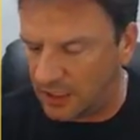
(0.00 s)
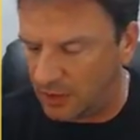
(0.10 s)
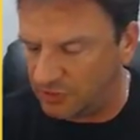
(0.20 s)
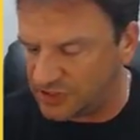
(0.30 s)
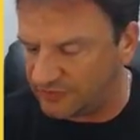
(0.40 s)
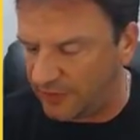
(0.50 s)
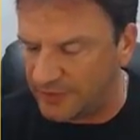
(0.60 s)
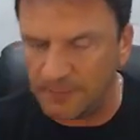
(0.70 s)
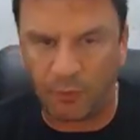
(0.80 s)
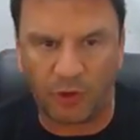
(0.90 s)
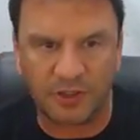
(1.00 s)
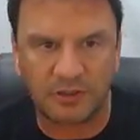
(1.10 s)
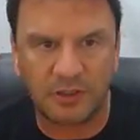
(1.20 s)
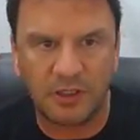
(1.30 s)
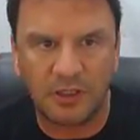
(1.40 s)
Which is very
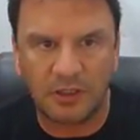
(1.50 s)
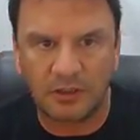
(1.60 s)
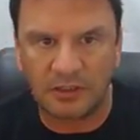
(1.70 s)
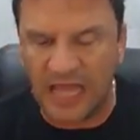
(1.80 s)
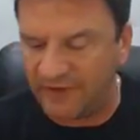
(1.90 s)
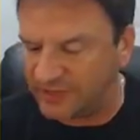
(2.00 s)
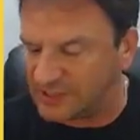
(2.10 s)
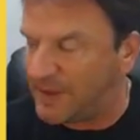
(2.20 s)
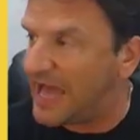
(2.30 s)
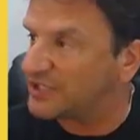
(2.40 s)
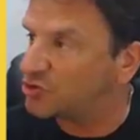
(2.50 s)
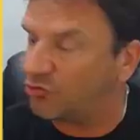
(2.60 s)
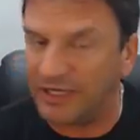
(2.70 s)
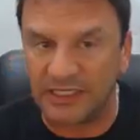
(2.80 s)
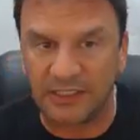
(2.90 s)
important to have these packs
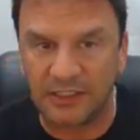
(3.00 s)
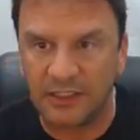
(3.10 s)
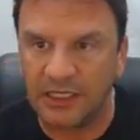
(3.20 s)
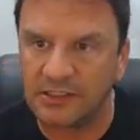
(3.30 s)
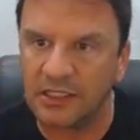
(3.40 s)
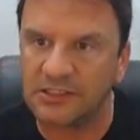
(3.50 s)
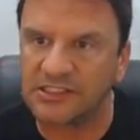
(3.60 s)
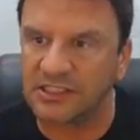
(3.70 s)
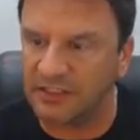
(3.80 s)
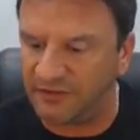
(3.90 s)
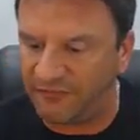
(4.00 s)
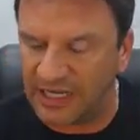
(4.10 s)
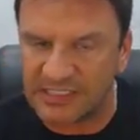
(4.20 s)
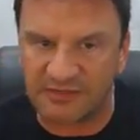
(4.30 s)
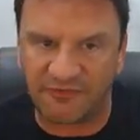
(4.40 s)
graded. It
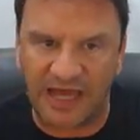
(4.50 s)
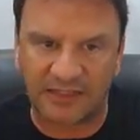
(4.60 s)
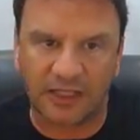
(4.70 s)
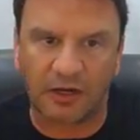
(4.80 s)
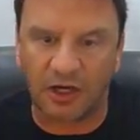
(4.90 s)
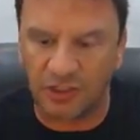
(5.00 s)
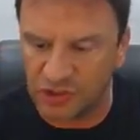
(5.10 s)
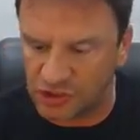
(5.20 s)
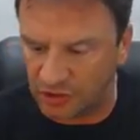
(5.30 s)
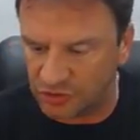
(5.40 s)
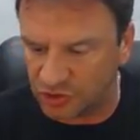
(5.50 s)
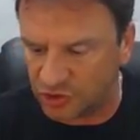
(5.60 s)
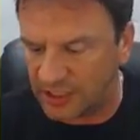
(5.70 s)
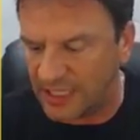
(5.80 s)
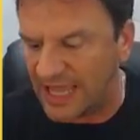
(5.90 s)
solidifies the fact they are
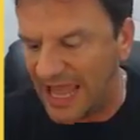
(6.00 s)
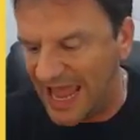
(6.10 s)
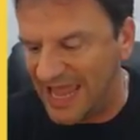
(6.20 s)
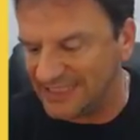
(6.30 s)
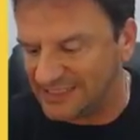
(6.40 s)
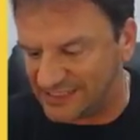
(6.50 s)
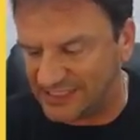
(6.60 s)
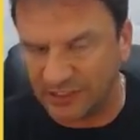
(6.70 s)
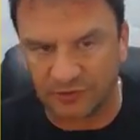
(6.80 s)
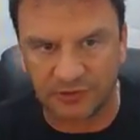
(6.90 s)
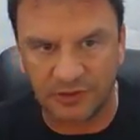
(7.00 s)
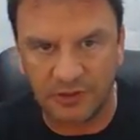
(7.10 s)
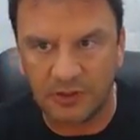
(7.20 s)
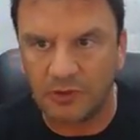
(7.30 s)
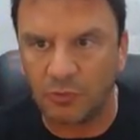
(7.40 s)
unsearched and sealed,
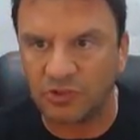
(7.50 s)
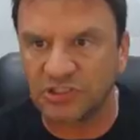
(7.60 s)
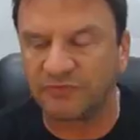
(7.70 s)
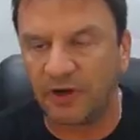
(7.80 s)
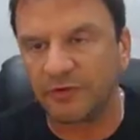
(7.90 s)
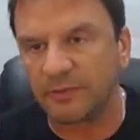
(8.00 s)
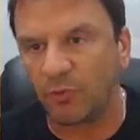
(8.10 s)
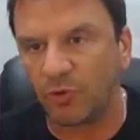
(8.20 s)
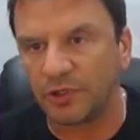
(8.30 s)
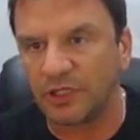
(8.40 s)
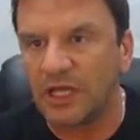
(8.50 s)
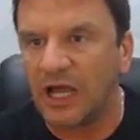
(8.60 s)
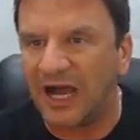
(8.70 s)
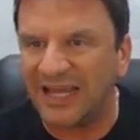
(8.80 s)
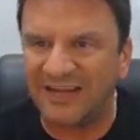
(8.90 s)
which is very important.
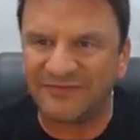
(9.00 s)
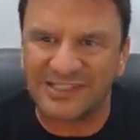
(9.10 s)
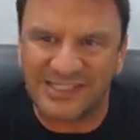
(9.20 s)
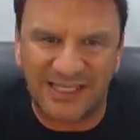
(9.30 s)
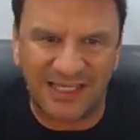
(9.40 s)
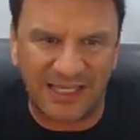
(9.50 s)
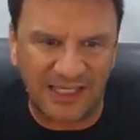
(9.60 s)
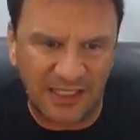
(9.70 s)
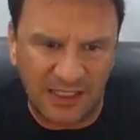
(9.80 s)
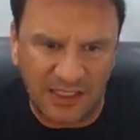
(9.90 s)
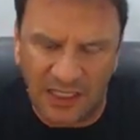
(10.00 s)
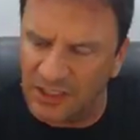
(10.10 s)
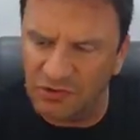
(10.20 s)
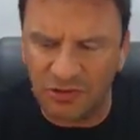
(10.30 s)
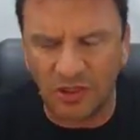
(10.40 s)
I'd have to say,
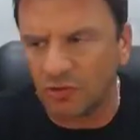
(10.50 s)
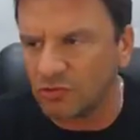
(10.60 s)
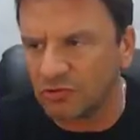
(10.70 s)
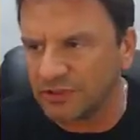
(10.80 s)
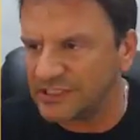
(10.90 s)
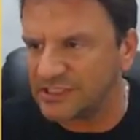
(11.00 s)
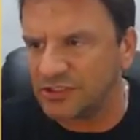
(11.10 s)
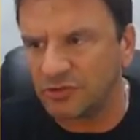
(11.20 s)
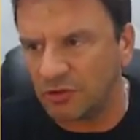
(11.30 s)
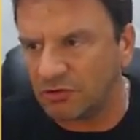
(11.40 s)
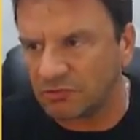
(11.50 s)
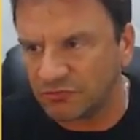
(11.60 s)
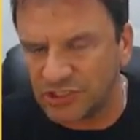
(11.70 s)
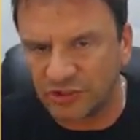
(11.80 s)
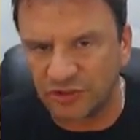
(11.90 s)
and you can Google this and do your own
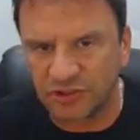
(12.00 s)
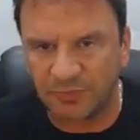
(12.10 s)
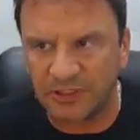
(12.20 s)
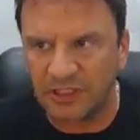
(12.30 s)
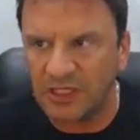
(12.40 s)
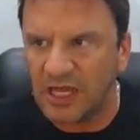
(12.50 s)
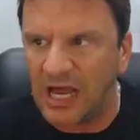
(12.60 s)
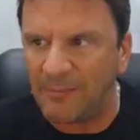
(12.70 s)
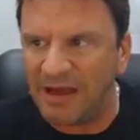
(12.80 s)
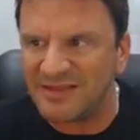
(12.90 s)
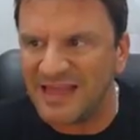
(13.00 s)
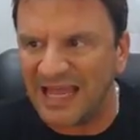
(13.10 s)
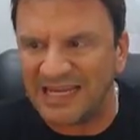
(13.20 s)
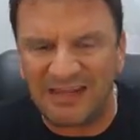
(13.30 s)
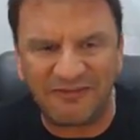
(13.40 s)
research, but about
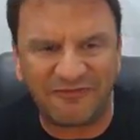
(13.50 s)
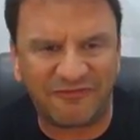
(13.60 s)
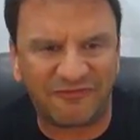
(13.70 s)
90